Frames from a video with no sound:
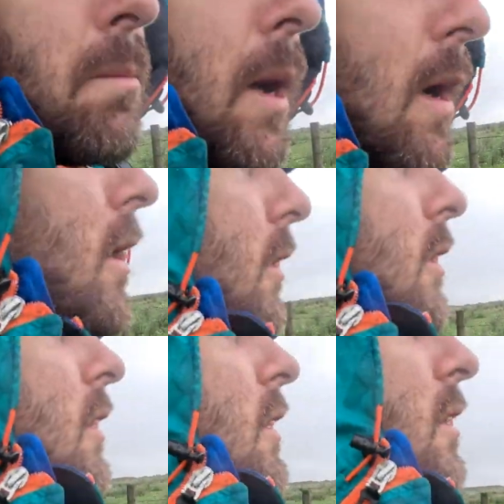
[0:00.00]
barn,
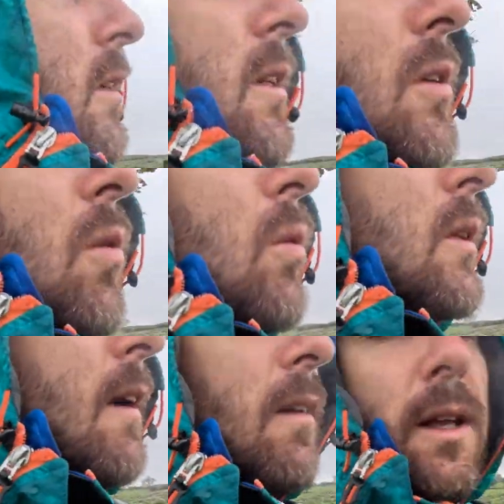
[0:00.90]
this old
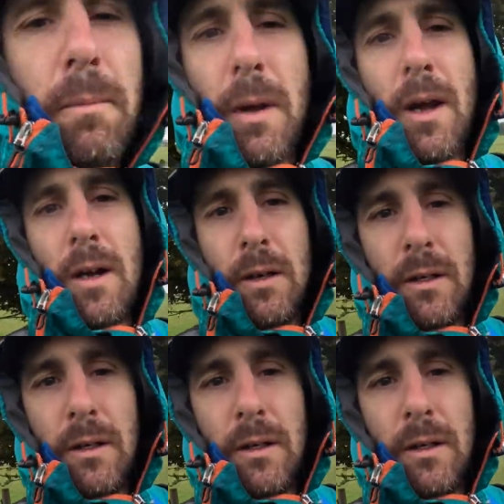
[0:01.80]
derelict barn,